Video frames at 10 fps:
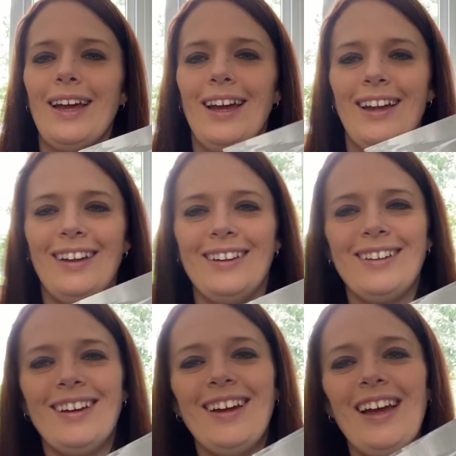And
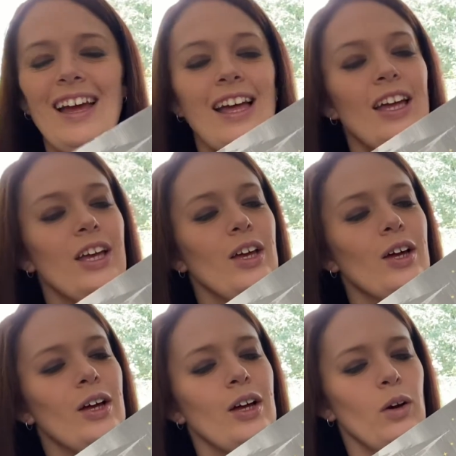
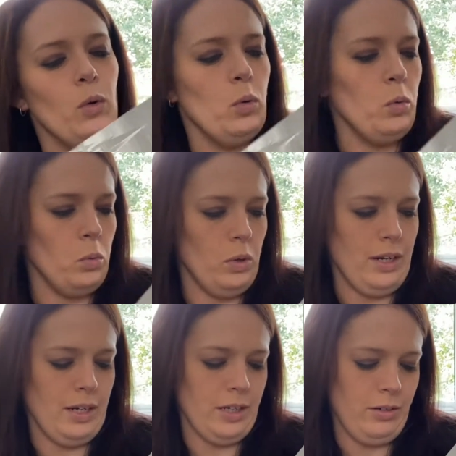oh,
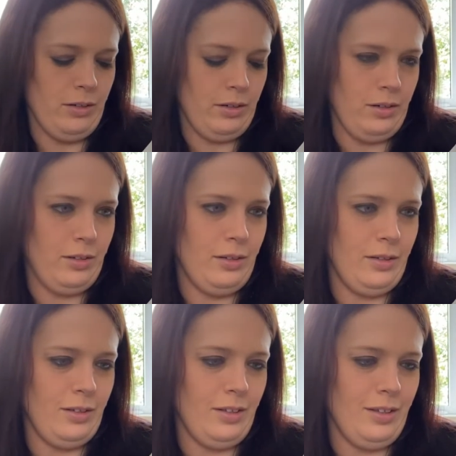hello,
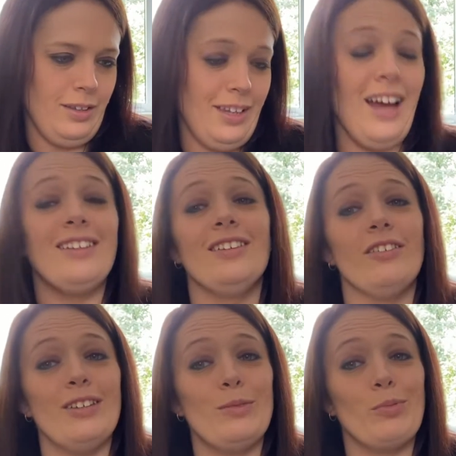that's a
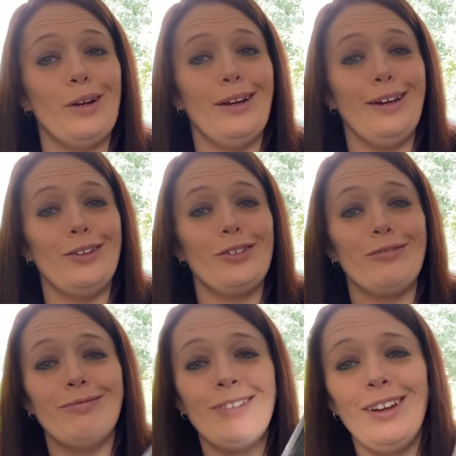nice sprayed edge.
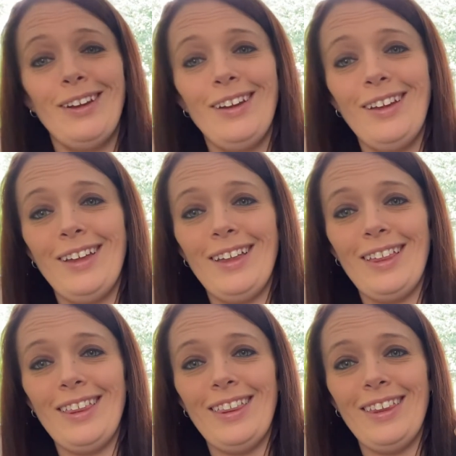
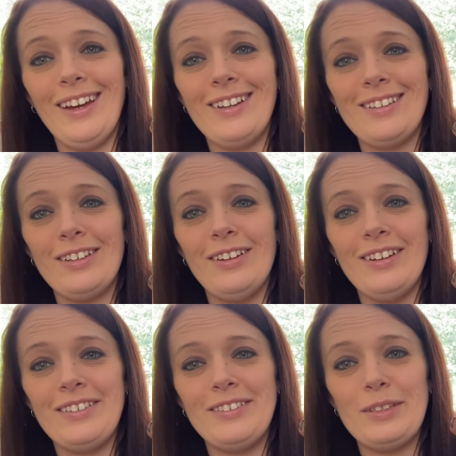That is a
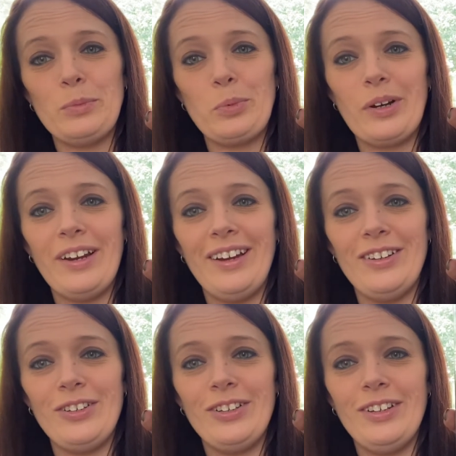nice sprayed edge.